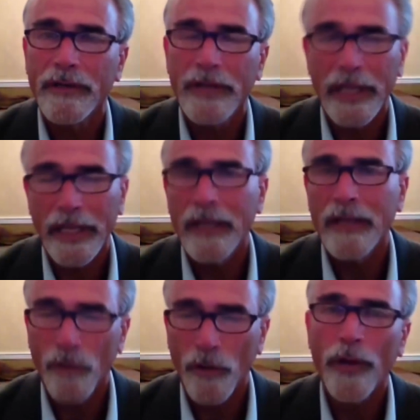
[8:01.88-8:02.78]
the need,
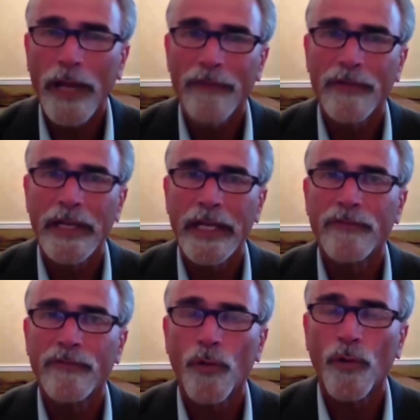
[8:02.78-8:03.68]
or would have the
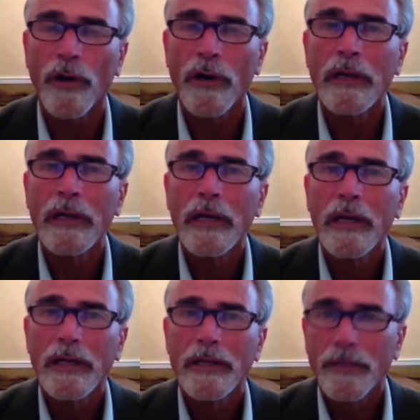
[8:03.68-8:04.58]
need for
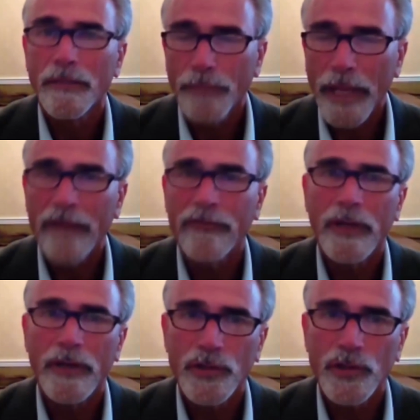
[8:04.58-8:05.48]

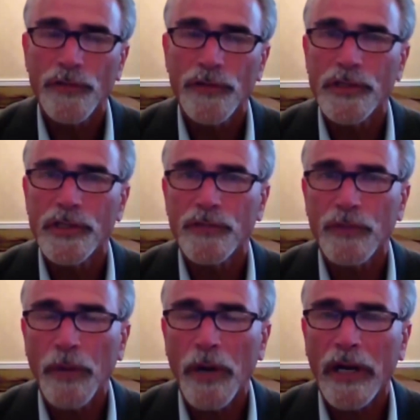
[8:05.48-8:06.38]
paved surfaces for
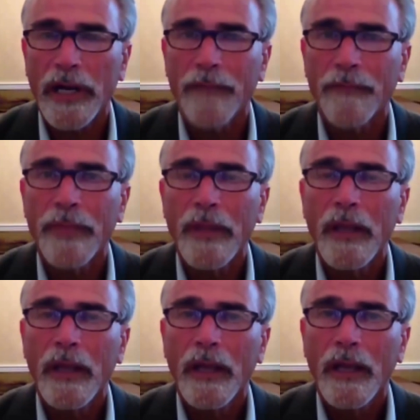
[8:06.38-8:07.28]
parking.
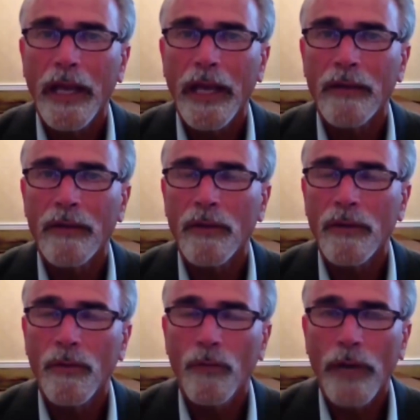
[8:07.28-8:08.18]
And
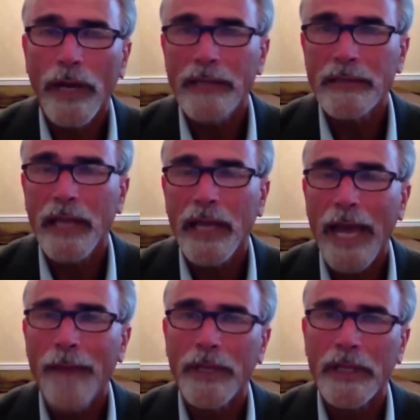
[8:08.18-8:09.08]
what has to
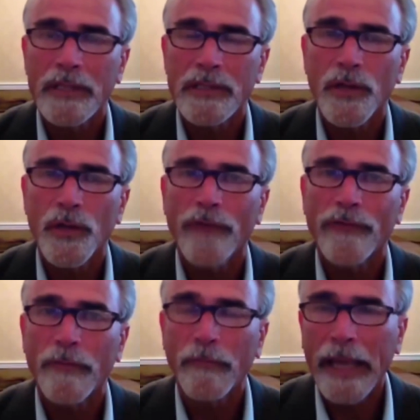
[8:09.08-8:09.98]
happen is that you have
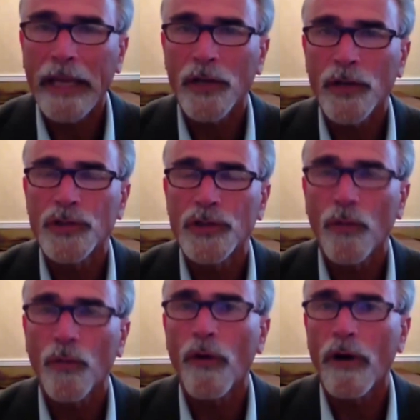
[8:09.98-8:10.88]
to manage the
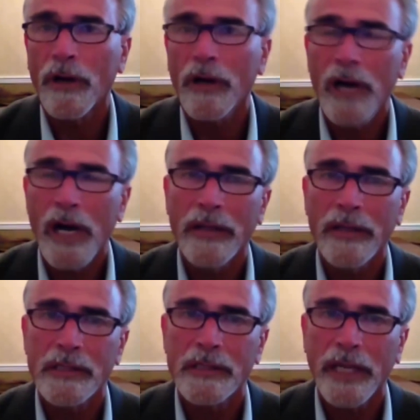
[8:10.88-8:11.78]
water on the
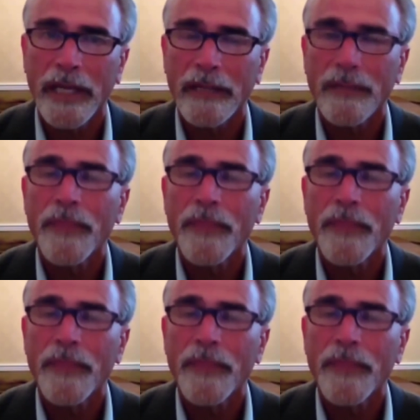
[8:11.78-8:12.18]
site.